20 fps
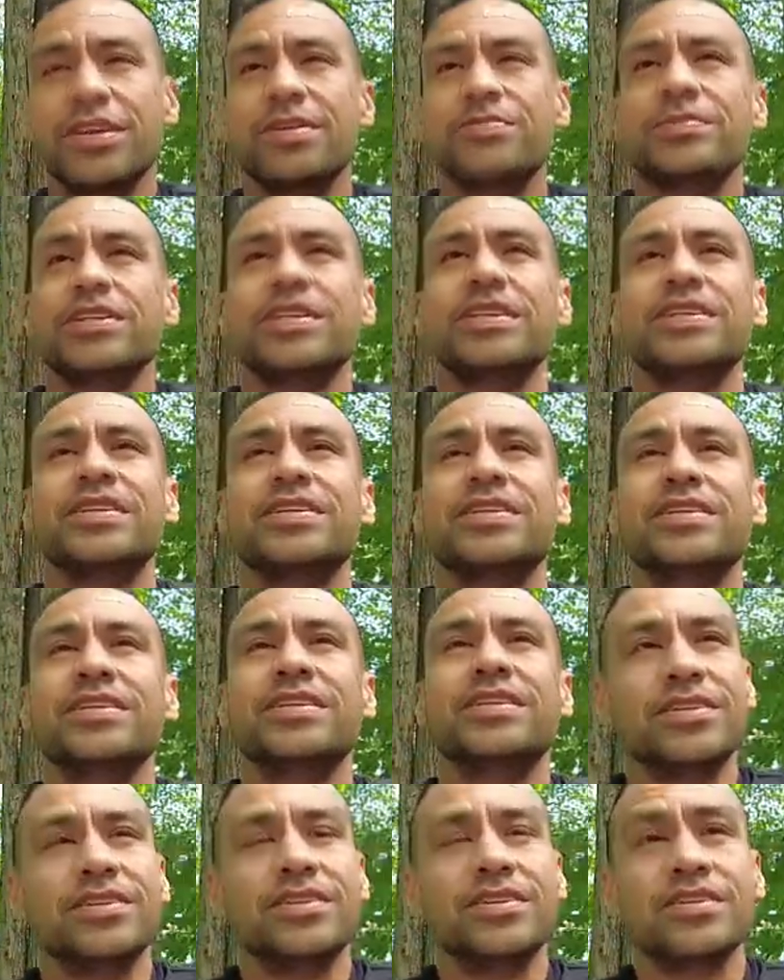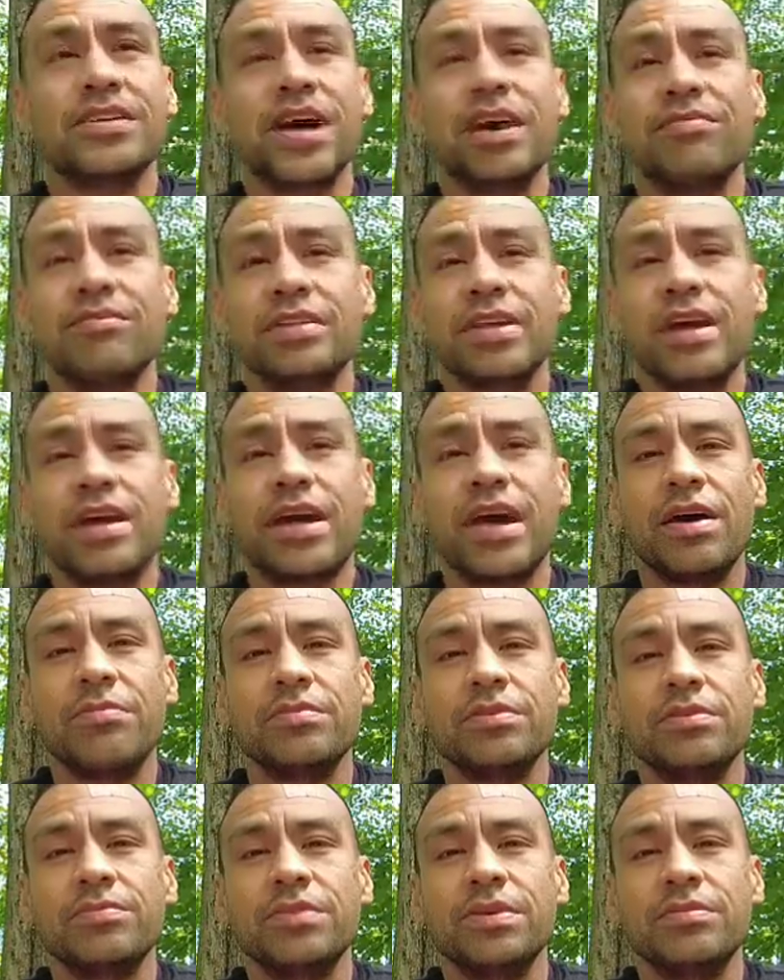I mean, just having that
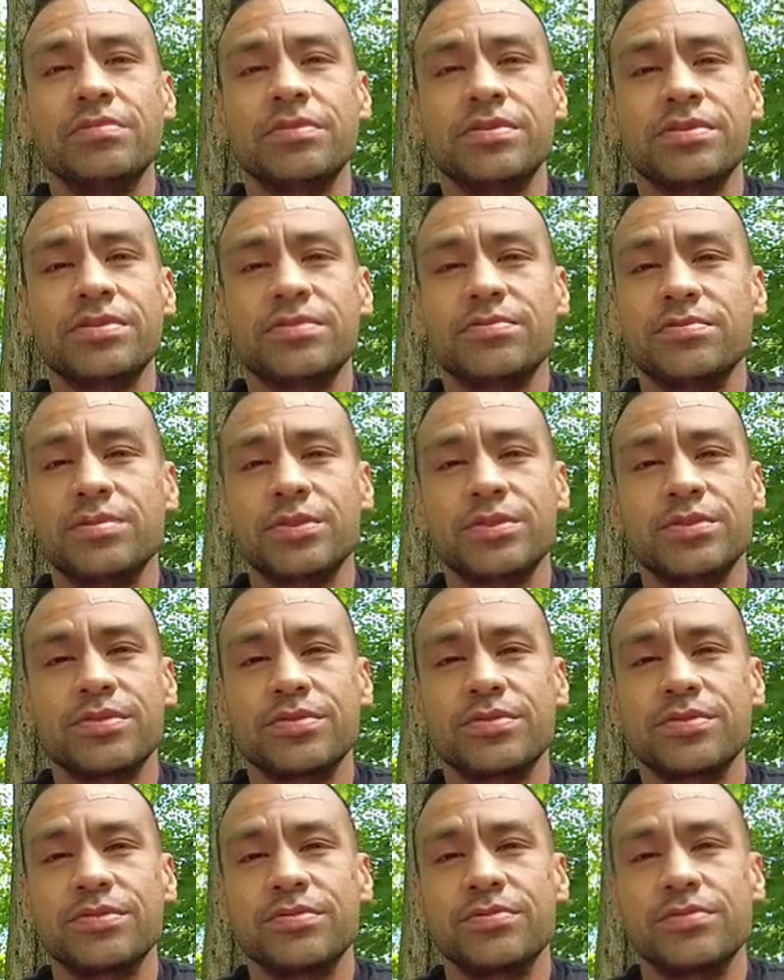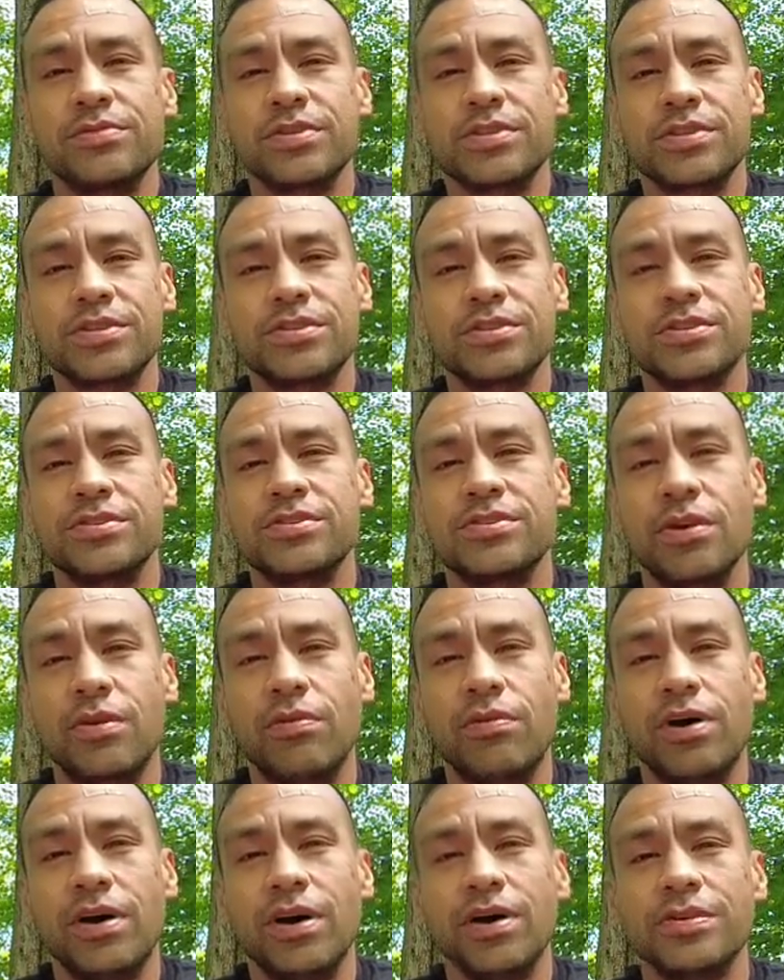happen to me was was was
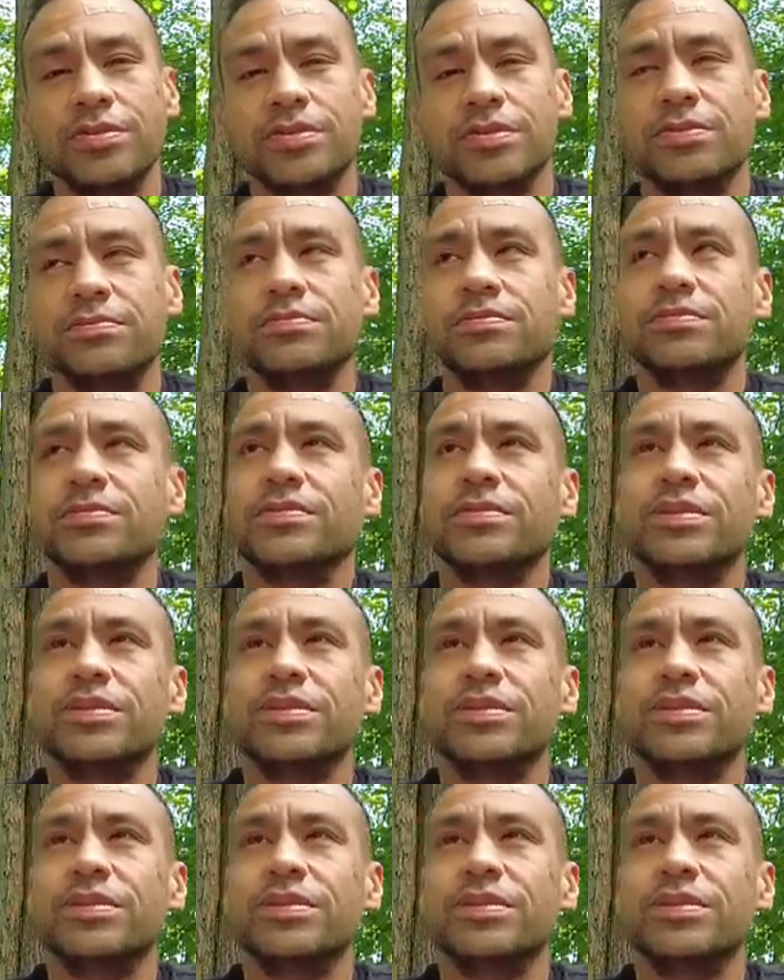so awesome.